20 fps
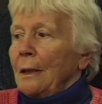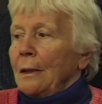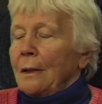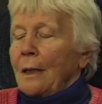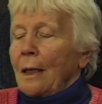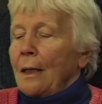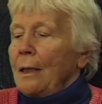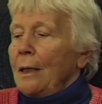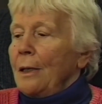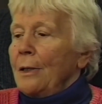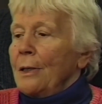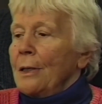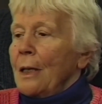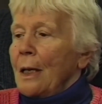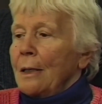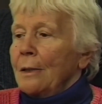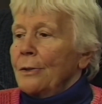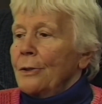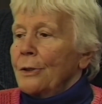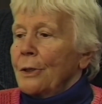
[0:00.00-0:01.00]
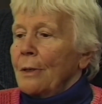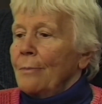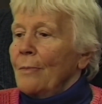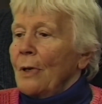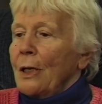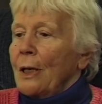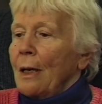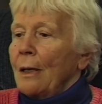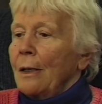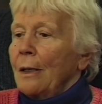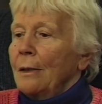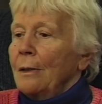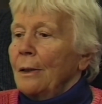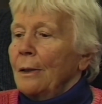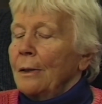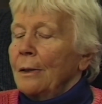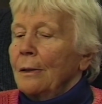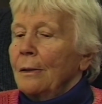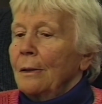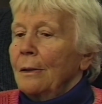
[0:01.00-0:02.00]
They didn't answer me
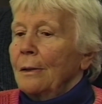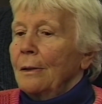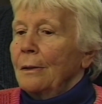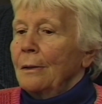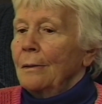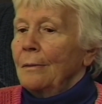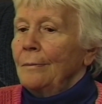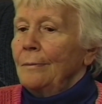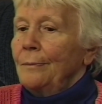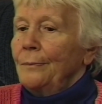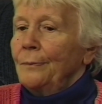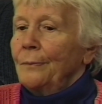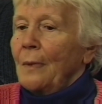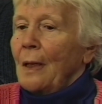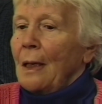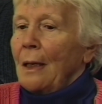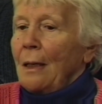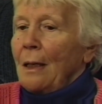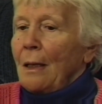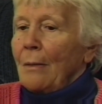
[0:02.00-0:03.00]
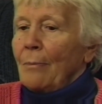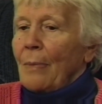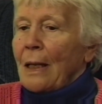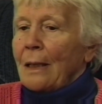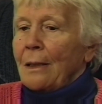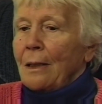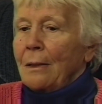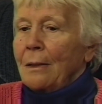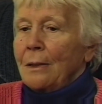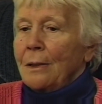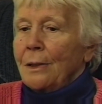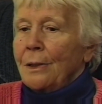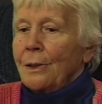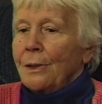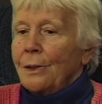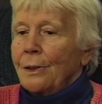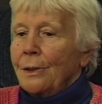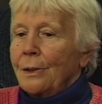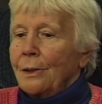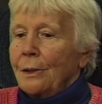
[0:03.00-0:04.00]
anything. But
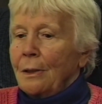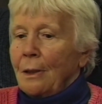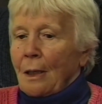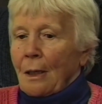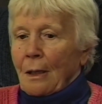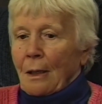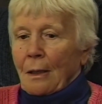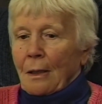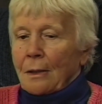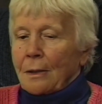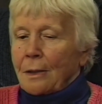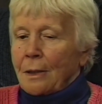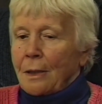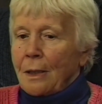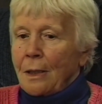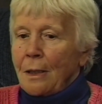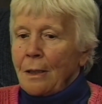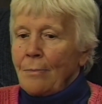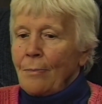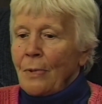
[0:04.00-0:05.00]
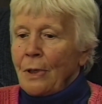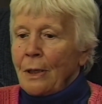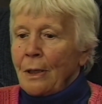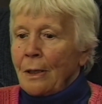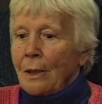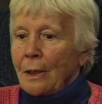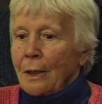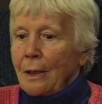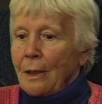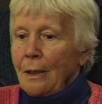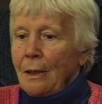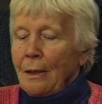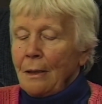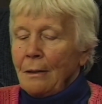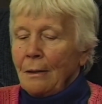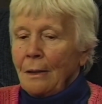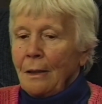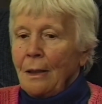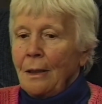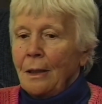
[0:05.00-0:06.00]
seemingly
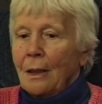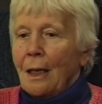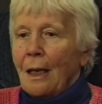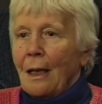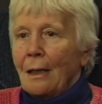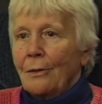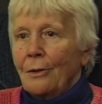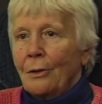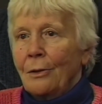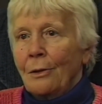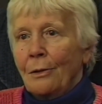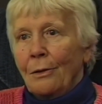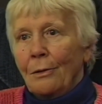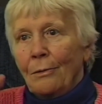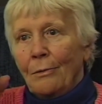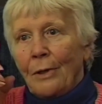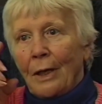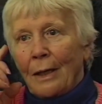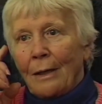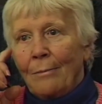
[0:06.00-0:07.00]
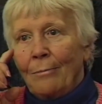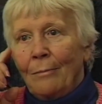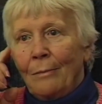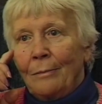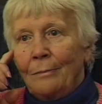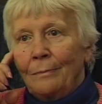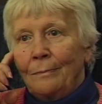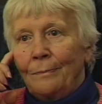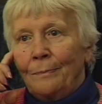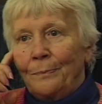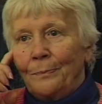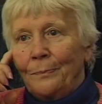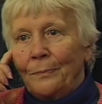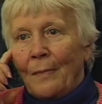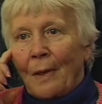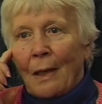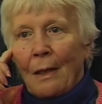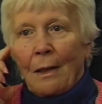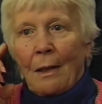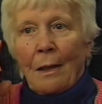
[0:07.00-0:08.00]
it got to them.
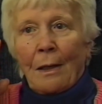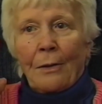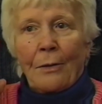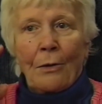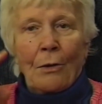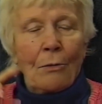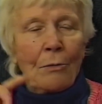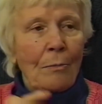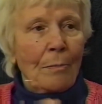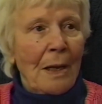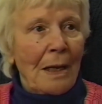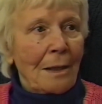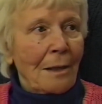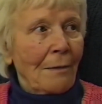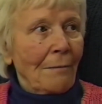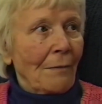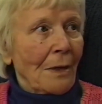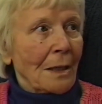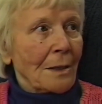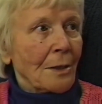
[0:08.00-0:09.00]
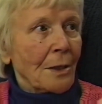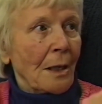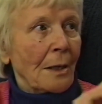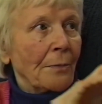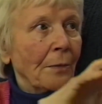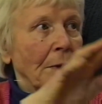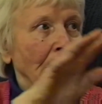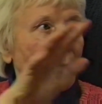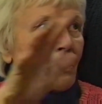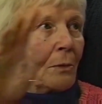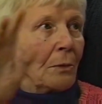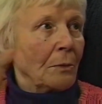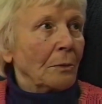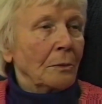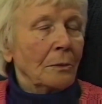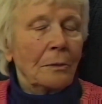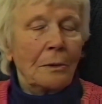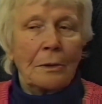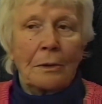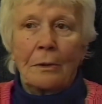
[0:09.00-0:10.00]
Nobody was on the
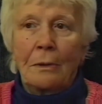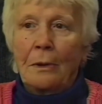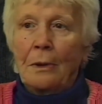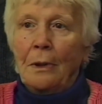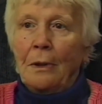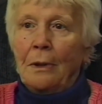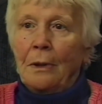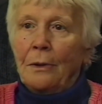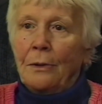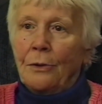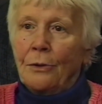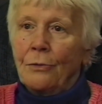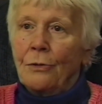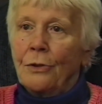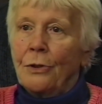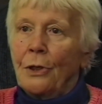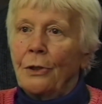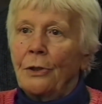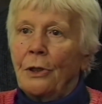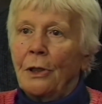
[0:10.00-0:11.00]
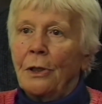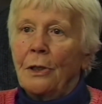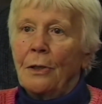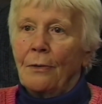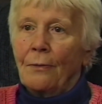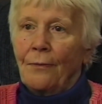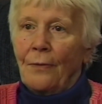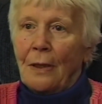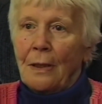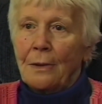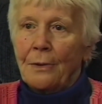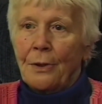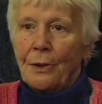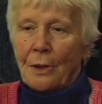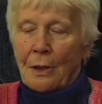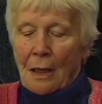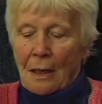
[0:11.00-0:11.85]
road, just the three of us.